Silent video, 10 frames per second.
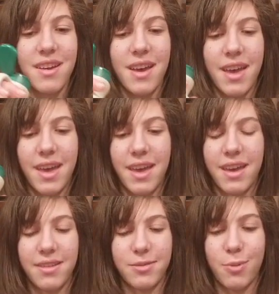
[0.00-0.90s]

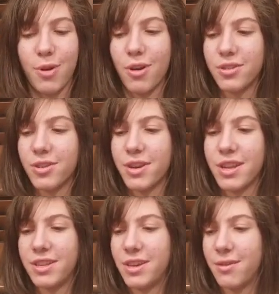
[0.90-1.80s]
And we're also going
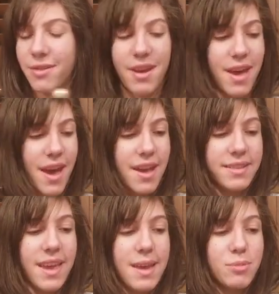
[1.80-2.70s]
to do a
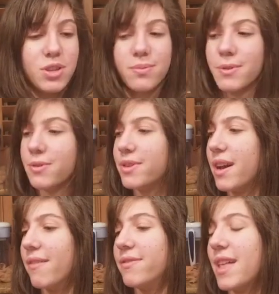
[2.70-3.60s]
tablespoon
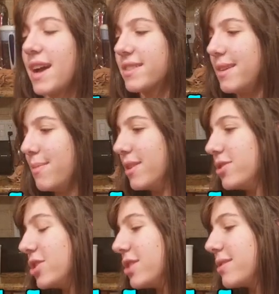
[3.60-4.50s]
of flaxseed meal,
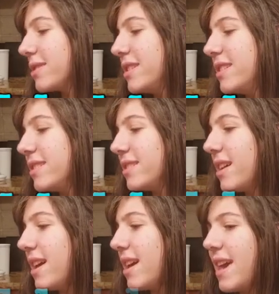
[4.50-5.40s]
just because
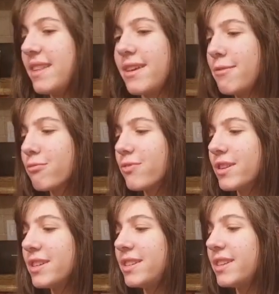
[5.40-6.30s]
it
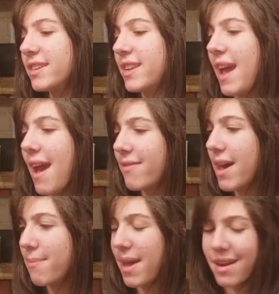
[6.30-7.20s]
really doesn't have
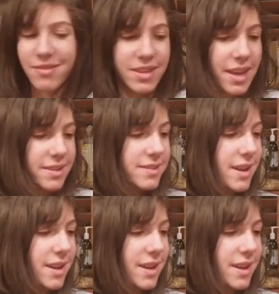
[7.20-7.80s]
that bad of a taste.